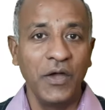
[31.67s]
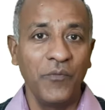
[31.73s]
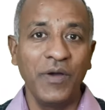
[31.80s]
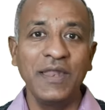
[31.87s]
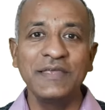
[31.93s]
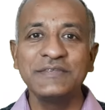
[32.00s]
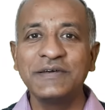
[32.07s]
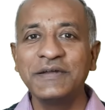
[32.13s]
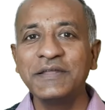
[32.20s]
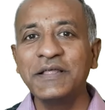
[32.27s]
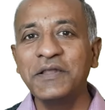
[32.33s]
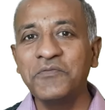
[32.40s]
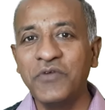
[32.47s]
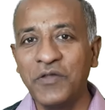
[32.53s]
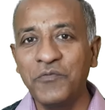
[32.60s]
Well, in
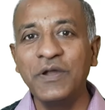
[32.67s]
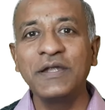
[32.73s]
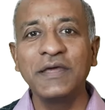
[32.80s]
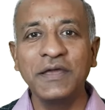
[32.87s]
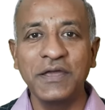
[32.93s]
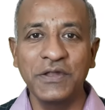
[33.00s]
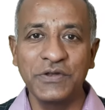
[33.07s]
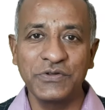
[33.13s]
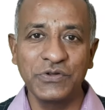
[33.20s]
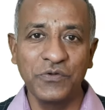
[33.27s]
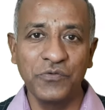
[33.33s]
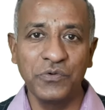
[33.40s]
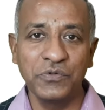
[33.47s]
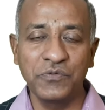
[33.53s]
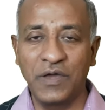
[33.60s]
general, when we take
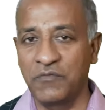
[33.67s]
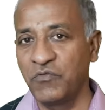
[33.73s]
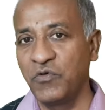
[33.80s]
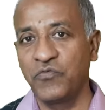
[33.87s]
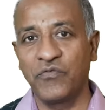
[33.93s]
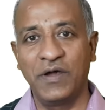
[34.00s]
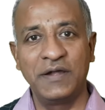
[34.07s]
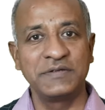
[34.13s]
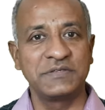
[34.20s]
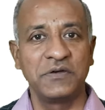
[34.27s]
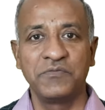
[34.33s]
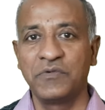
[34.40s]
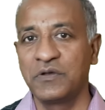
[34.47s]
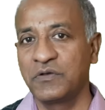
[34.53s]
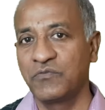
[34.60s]
interviews and we find
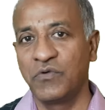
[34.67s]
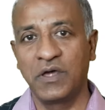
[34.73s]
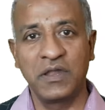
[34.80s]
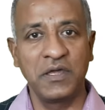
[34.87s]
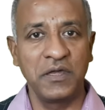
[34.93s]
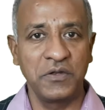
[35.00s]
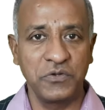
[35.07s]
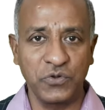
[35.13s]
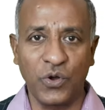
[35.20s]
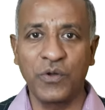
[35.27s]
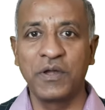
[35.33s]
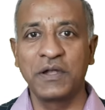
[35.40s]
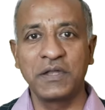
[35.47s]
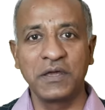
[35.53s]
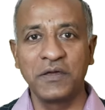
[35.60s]
someone very
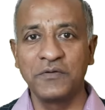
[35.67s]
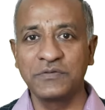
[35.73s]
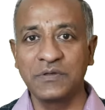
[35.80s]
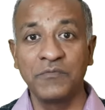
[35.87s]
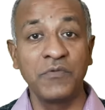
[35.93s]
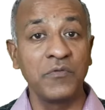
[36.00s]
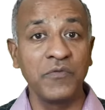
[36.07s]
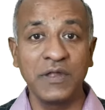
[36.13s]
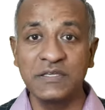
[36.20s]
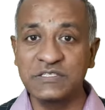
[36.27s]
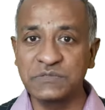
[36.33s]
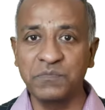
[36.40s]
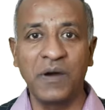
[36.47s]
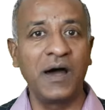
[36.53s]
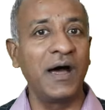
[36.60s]
talkative, someone very
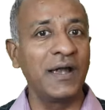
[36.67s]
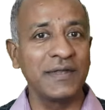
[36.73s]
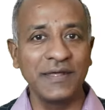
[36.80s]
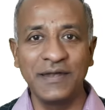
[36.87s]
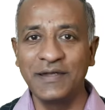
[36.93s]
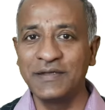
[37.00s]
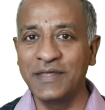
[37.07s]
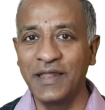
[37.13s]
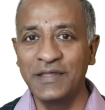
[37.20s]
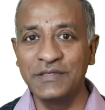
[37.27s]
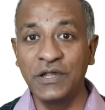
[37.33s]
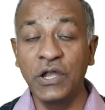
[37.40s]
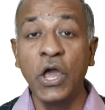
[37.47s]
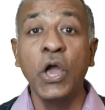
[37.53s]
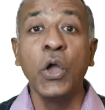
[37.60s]
smart and
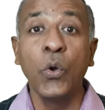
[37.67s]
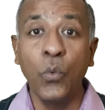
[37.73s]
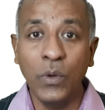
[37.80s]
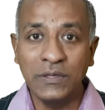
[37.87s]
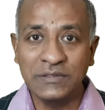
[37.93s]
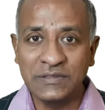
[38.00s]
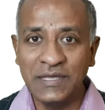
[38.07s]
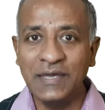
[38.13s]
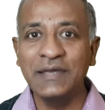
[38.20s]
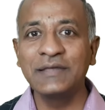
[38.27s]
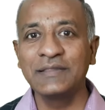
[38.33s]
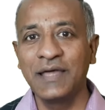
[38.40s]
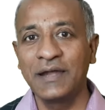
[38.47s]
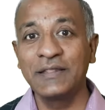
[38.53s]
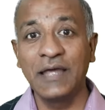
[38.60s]
intelligent, we
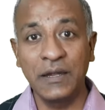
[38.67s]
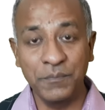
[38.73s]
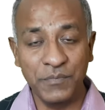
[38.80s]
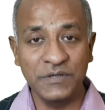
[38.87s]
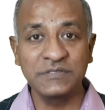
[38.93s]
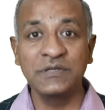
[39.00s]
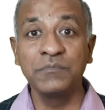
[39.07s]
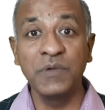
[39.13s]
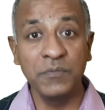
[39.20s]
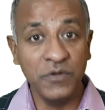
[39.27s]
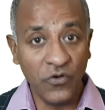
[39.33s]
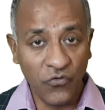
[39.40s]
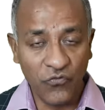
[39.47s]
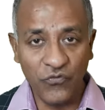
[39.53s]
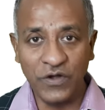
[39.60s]
think that that person may be
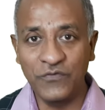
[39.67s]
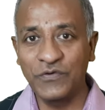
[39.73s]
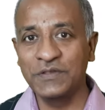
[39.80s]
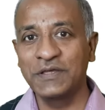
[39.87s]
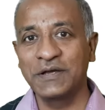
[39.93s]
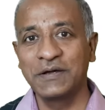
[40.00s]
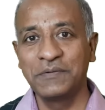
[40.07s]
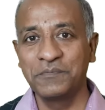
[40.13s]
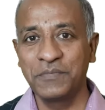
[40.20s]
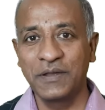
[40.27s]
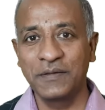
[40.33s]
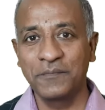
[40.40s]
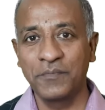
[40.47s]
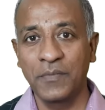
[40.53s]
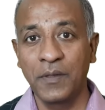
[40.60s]
a fit for the
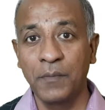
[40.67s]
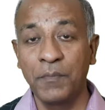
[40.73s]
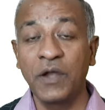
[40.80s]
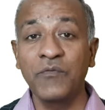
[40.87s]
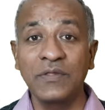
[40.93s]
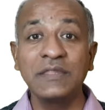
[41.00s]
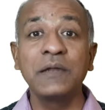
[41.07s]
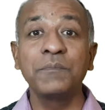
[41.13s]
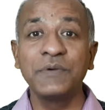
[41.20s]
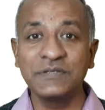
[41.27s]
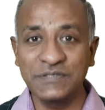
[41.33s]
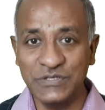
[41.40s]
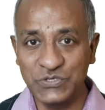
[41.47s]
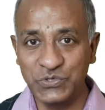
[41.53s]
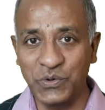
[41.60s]
company. But when that
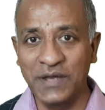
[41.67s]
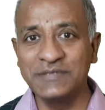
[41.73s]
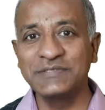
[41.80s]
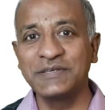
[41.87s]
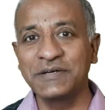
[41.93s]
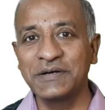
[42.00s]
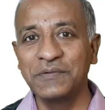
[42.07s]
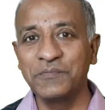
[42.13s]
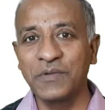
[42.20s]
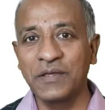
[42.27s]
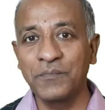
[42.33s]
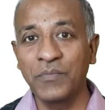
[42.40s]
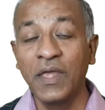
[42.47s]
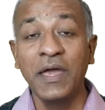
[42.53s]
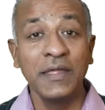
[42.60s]
person joins the
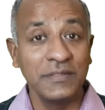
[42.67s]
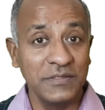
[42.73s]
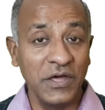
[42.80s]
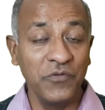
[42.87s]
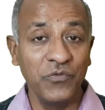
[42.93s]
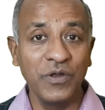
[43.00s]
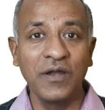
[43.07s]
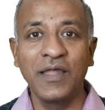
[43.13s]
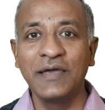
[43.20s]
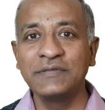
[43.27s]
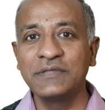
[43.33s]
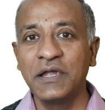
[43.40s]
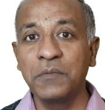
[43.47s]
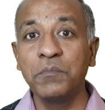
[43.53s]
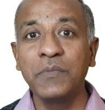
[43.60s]
company, then we realize
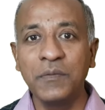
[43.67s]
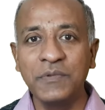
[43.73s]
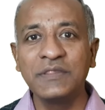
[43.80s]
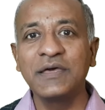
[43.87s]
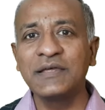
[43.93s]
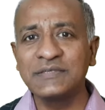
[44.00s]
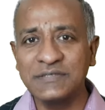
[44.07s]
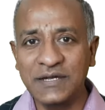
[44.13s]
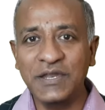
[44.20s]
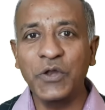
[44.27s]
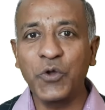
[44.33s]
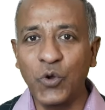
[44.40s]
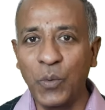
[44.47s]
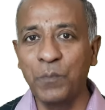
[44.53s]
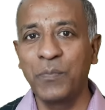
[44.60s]
that maybe there are certain
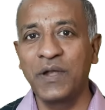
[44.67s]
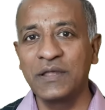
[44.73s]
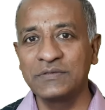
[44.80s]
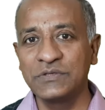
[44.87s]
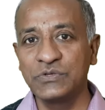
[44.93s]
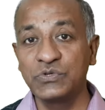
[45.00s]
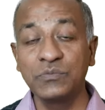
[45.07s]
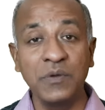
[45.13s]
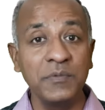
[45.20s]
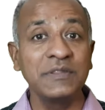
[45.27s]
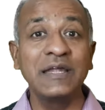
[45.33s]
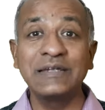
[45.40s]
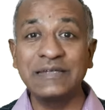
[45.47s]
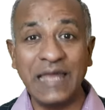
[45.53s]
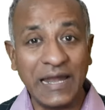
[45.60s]
competence issues, maybe
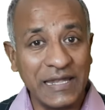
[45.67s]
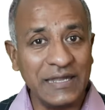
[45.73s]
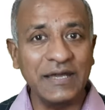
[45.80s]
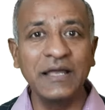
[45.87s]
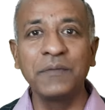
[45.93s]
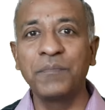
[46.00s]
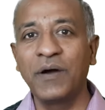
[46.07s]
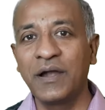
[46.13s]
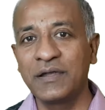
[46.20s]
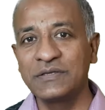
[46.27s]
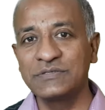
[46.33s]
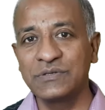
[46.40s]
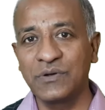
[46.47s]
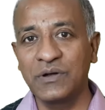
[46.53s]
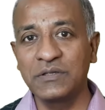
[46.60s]
the technical part
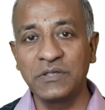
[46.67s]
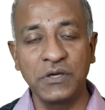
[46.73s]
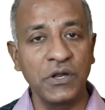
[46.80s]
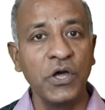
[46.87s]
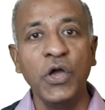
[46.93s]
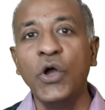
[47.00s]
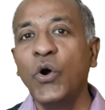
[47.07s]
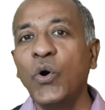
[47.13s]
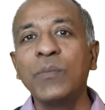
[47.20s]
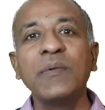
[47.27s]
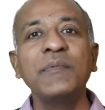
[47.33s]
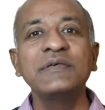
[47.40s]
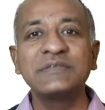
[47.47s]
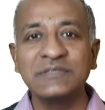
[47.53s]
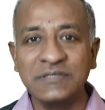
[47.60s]
is not there, or
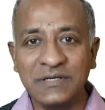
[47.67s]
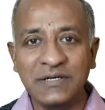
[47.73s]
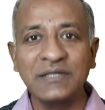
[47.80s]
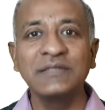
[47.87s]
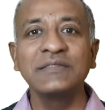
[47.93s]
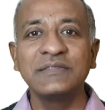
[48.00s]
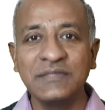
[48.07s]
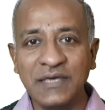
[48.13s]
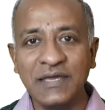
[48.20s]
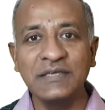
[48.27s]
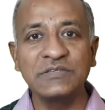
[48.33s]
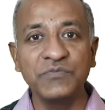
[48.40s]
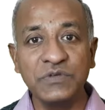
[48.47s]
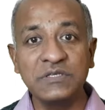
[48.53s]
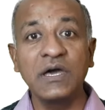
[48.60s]
maybe certain
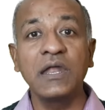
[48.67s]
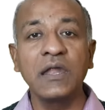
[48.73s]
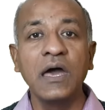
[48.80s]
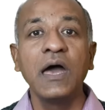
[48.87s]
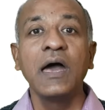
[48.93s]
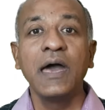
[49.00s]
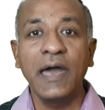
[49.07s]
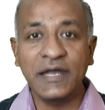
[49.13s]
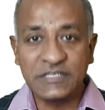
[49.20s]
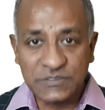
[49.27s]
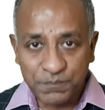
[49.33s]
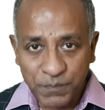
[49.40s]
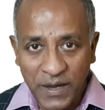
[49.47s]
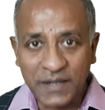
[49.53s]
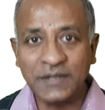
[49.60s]
things which are
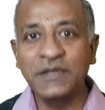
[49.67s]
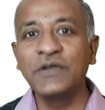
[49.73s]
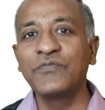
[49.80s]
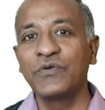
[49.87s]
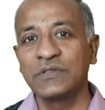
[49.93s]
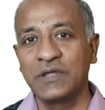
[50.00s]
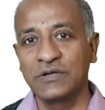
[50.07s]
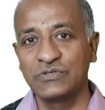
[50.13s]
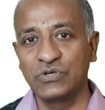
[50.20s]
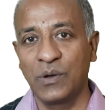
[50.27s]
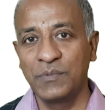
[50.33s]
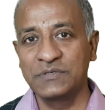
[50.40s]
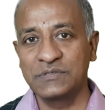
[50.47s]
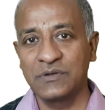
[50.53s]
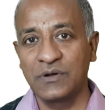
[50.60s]
expected for that
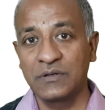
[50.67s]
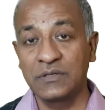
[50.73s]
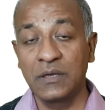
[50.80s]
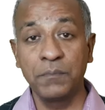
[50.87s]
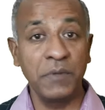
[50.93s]
job is not there.